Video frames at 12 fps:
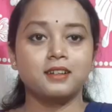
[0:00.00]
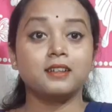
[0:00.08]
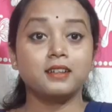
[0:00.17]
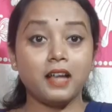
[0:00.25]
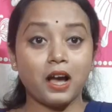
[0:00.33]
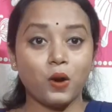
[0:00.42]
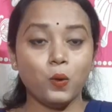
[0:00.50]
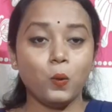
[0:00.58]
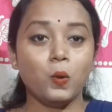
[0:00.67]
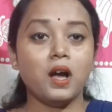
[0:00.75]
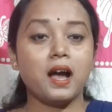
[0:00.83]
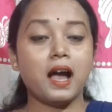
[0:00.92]
Now,
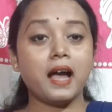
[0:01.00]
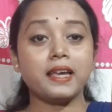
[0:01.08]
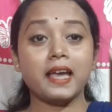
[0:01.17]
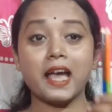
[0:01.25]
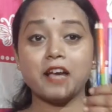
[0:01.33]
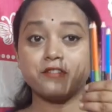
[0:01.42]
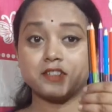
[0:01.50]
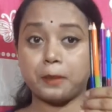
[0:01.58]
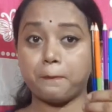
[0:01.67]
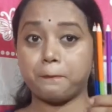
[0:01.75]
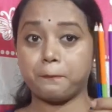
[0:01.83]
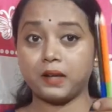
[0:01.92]
I have
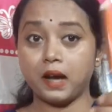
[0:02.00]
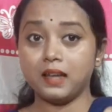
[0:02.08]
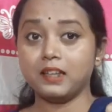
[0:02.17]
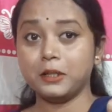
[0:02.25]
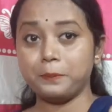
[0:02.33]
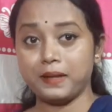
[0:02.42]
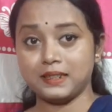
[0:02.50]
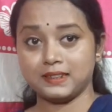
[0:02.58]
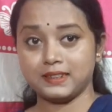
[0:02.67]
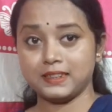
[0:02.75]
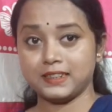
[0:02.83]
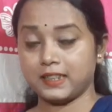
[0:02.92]
some color
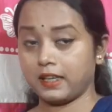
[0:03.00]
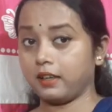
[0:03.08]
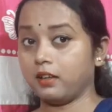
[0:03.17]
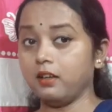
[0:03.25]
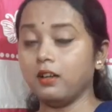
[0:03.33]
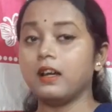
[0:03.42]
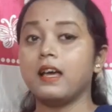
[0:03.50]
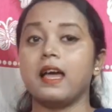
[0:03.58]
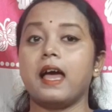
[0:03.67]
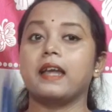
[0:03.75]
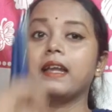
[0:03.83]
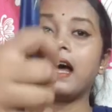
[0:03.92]
pencils here
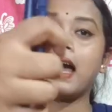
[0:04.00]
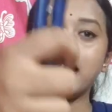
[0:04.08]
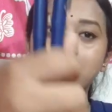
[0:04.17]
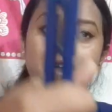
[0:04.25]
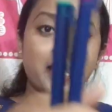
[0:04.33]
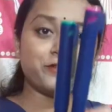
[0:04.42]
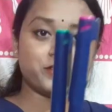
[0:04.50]
and I have